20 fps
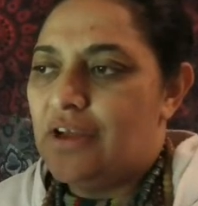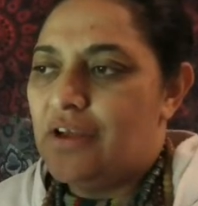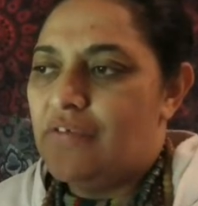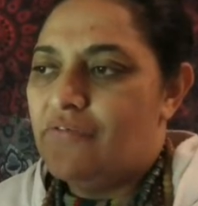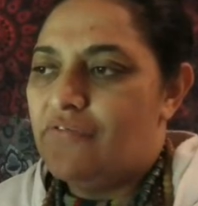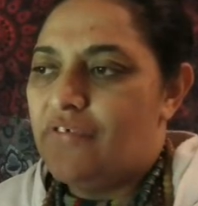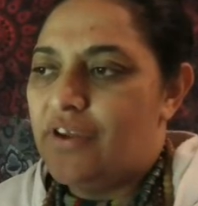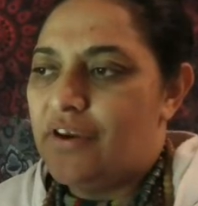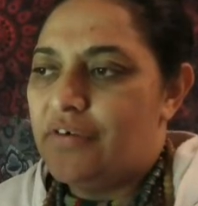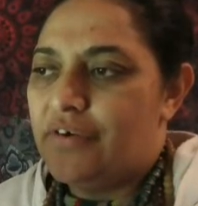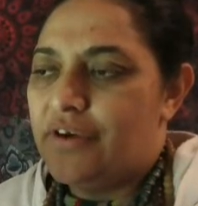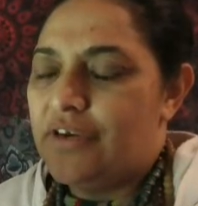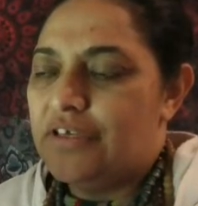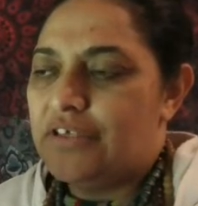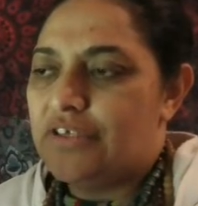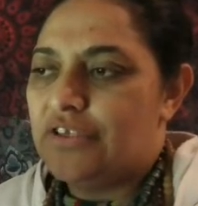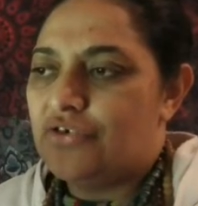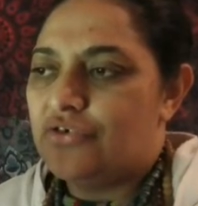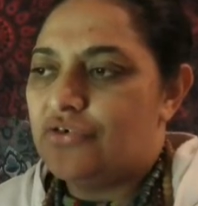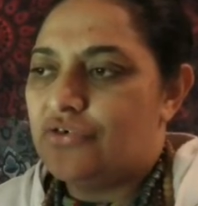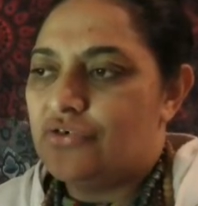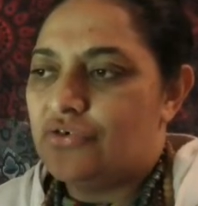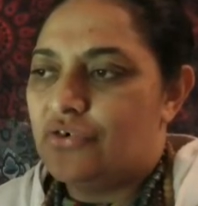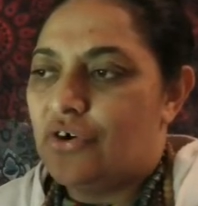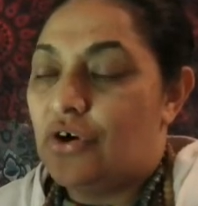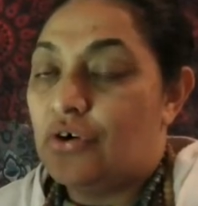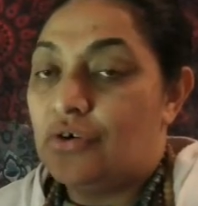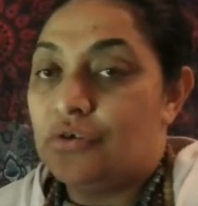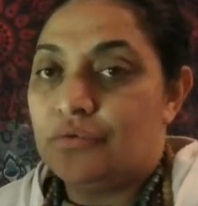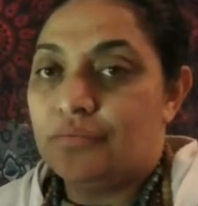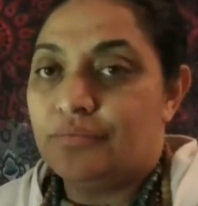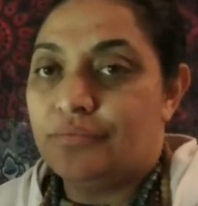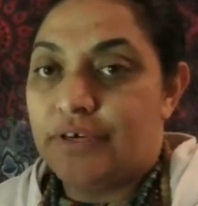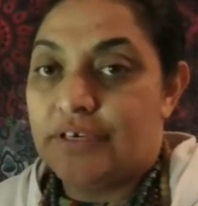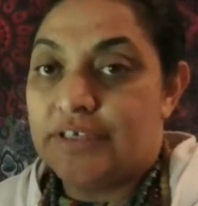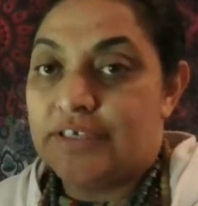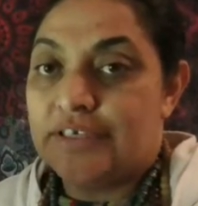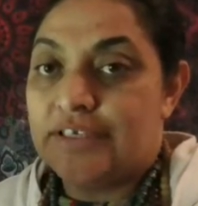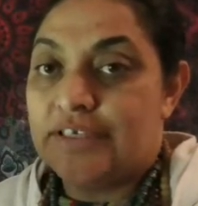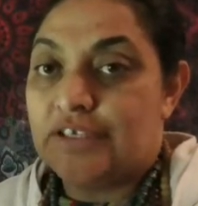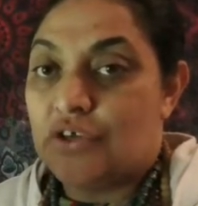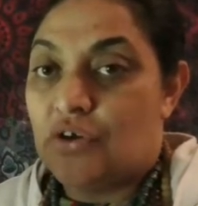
a very strong presence